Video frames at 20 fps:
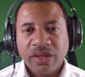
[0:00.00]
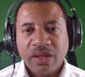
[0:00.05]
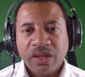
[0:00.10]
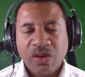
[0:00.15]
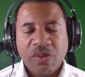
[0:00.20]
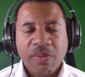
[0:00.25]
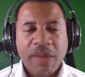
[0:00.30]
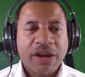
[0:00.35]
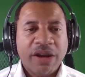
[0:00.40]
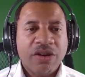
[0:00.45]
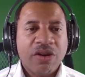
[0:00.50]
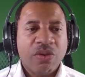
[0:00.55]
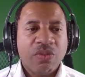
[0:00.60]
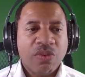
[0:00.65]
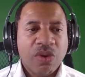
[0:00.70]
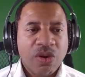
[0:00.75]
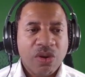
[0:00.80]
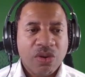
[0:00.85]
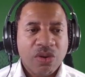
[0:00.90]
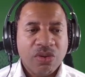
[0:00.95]
No matter your
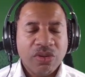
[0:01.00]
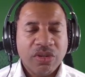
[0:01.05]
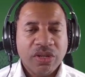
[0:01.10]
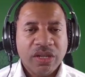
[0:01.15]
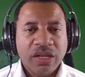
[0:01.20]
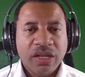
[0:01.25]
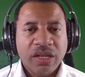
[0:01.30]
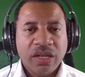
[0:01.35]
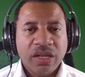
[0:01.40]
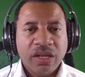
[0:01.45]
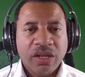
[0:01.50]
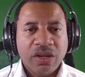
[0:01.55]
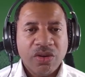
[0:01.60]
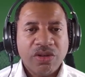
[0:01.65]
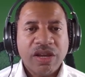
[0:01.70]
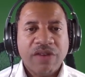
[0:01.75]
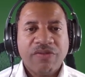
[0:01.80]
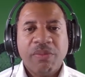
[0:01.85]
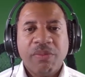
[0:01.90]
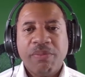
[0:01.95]
role, you
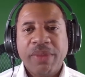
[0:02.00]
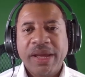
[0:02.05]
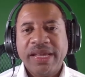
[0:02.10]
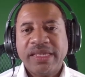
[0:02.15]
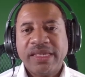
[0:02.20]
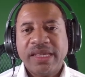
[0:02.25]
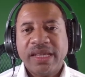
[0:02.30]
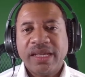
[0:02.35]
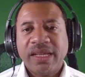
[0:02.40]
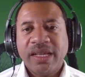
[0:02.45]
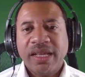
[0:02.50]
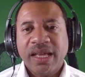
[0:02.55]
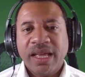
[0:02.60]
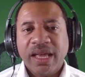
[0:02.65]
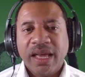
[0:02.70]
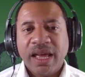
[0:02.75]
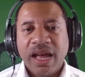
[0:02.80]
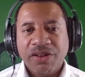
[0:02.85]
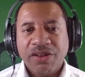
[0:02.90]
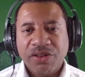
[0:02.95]
should have a basic
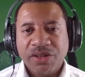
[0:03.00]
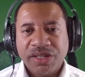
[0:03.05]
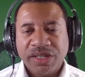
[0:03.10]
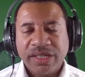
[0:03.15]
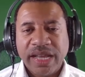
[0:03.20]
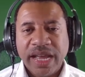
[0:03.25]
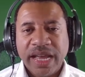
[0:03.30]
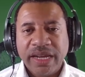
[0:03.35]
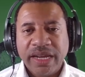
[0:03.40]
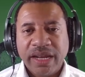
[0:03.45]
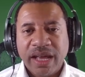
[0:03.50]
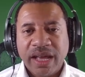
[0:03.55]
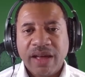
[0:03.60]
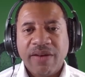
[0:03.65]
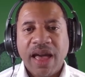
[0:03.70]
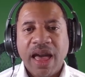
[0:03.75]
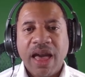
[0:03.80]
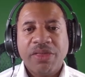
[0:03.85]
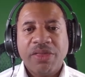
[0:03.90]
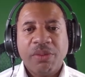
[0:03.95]
understanding of
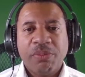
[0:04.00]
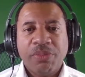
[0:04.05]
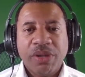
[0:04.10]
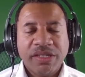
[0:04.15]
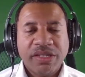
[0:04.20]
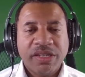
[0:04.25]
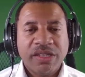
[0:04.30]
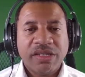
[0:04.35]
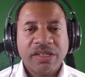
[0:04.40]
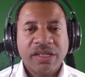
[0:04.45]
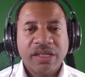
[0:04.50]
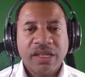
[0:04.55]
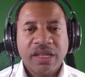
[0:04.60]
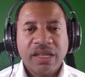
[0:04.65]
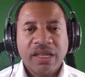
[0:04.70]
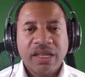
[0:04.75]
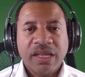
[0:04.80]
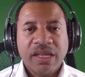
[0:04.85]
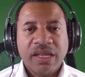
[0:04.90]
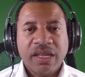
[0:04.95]
how the business
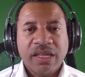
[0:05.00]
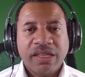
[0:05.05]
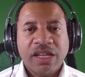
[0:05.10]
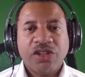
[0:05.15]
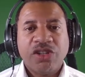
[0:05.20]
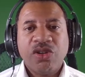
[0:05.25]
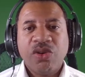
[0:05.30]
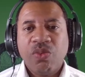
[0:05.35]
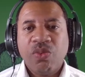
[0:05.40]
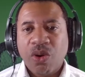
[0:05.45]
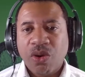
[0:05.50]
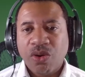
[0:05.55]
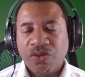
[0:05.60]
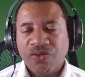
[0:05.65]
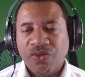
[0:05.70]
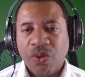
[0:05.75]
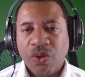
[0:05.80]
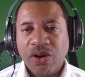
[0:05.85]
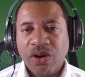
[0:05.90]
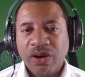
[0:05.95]
that you work
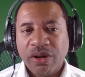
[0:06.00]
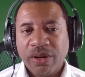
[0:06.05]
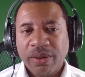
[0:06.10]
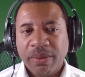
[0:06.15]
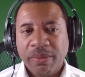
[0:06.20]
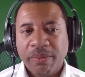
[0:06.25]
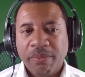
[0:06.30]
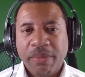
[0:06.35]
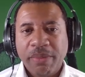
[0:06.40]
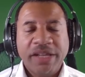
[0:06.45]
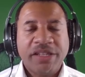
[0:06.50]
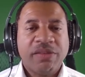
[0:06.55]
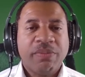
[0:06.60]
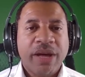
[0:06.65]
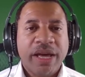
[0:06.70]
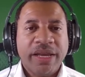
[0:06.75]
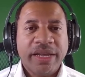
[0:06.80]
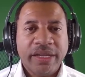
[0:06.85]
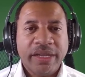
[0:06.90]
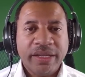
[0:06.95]
for makes
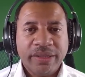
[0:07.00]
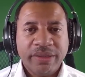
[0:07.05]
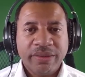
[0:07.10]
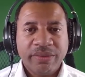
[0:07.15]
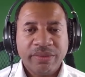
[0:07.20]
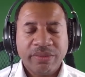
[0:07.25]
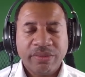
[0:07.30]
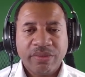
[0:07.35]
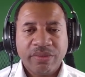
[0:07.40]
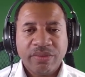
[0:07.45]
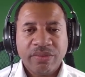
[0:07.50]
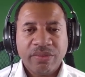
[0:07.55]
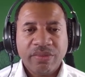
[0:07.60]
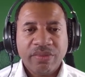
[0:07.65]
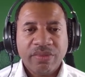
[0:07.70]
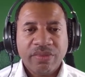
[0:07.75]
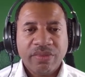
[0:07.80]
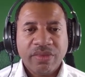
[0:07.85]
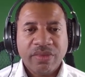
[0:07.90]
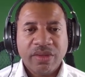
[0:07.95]
money.
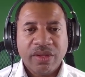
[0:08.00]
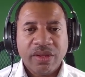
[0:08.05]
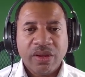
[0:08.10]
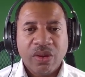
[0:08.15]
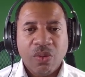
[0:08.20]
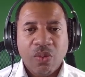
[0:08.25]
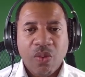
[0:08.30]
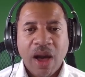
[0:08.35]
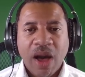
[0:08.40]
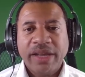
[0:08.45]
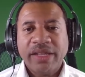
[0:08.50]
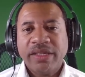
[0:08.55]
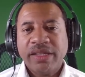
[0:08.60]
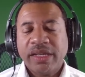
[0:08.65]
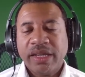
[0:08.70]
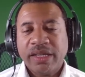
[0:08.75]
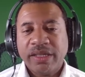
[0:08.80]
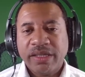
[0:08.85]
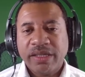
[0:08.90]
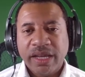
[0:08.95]
Why does it
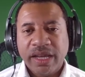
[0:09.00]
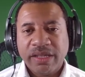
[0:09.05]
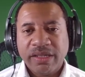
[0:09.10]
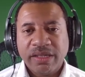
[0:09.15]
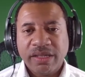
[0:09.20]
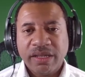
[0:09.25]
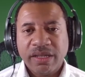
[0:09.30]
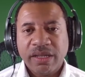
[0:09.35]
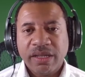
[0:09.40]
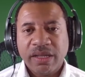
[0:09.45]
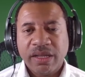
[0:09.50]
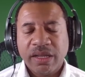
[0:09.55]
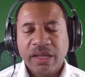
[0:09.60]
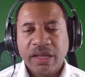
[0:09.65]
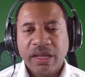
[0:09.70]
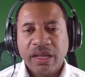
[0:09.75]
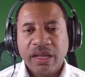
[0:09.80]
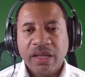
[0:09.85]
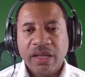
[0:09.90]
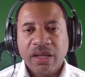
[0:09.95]
exist?
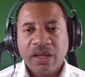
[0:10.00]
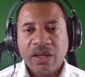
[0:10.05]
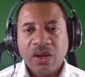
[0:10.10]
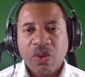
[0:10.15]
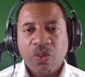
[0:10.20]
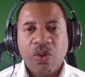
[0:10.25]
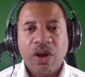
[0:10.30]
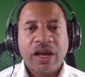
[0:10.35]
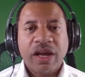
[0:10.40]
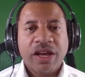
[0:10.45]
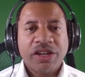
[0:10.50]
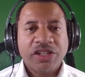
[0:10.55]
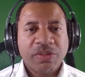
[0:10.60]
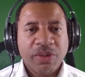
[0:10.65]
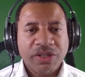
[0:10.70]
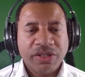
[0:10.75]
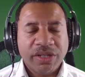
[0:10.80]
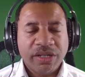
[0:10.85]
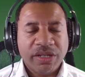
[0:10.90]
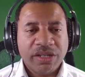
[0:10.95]
What
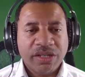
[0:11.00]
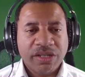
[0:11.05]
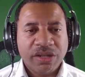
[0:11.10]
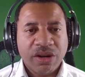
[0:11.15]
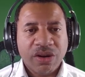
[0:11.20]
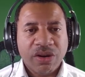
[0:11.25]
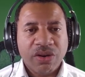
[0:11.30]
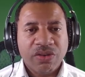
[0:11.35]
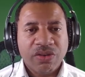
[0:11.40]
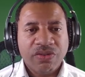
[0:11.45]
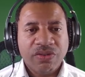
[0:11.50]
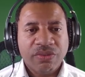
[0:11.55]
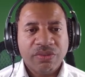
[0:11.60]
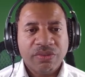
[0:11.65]
customers does it serve?